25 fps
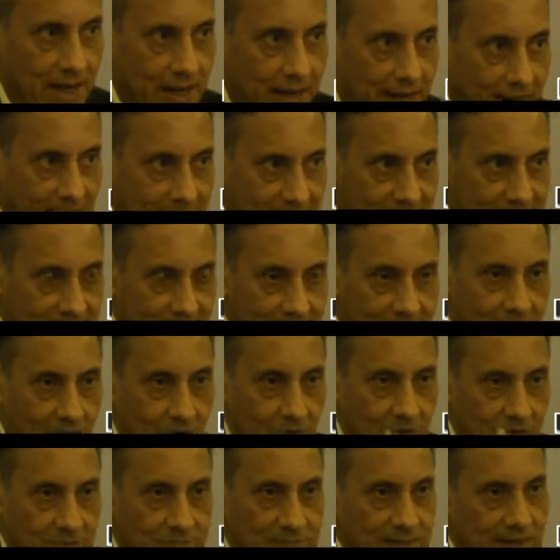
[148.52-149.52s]
Arising
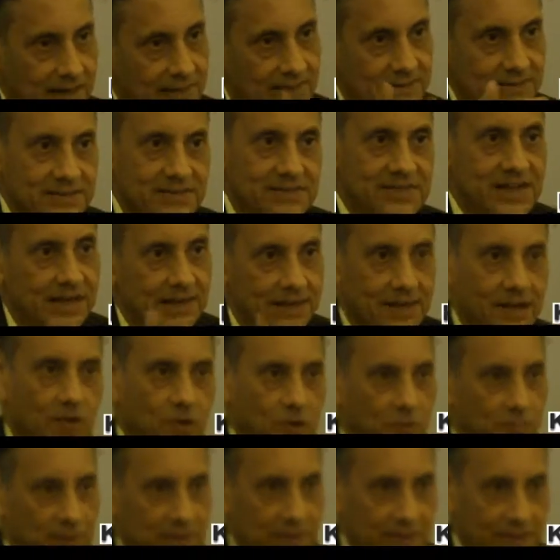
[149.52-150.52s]
out of that, the central
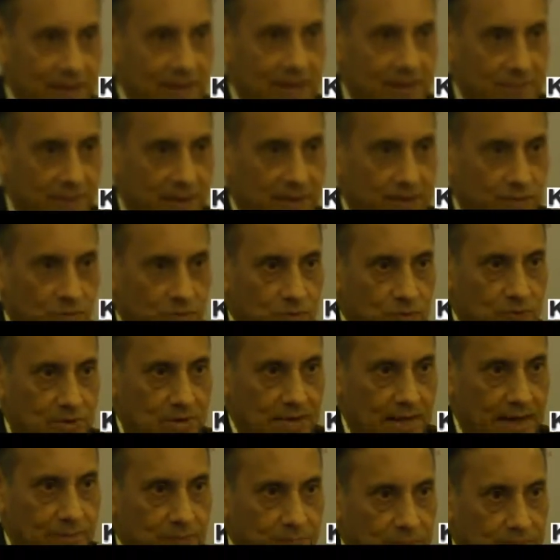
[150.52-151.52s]
government can
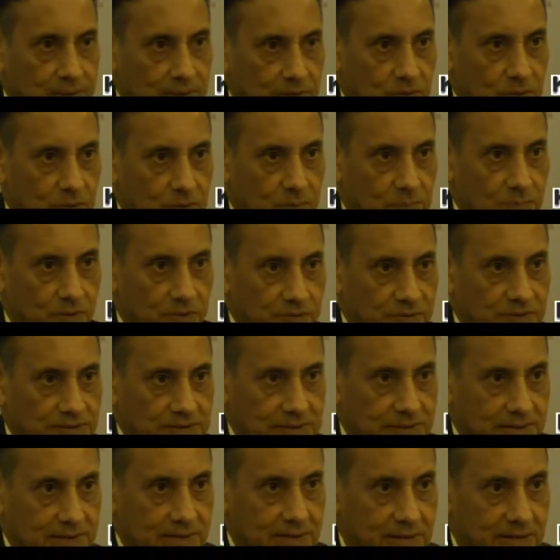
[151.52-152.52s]
amend that particular
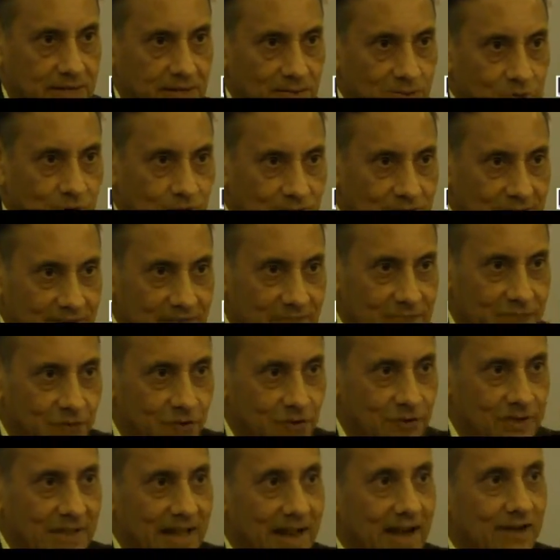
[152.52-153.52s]
provision. So
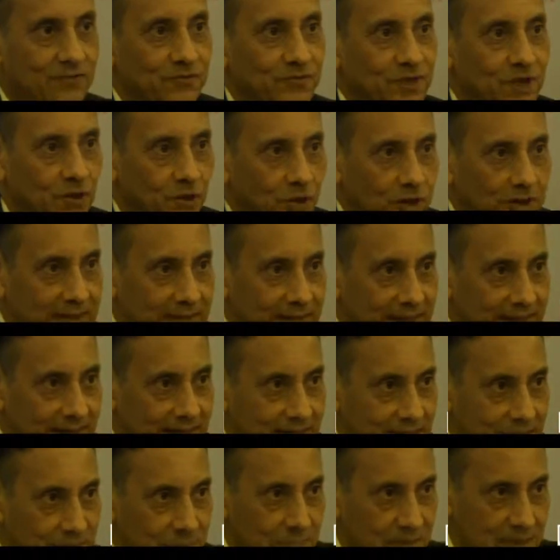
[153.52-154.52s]
therefore, that will not
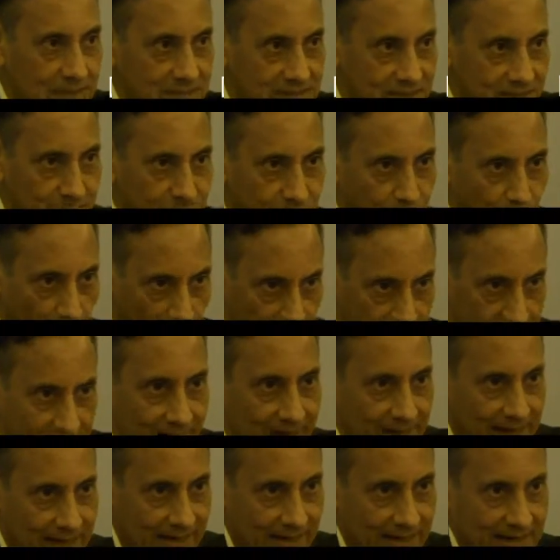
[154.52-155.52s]
create a major
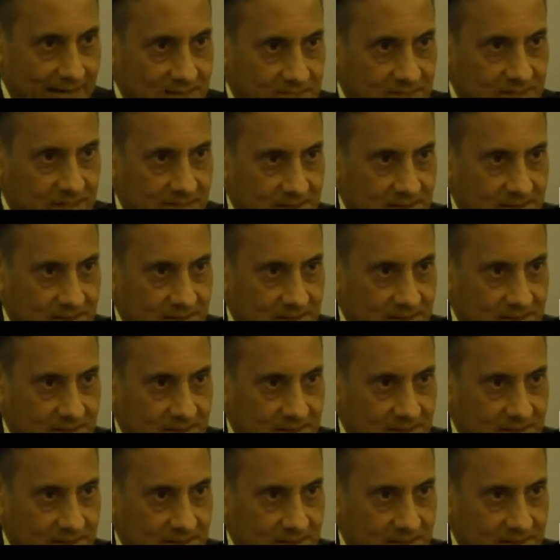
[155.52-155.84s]
bottleneck as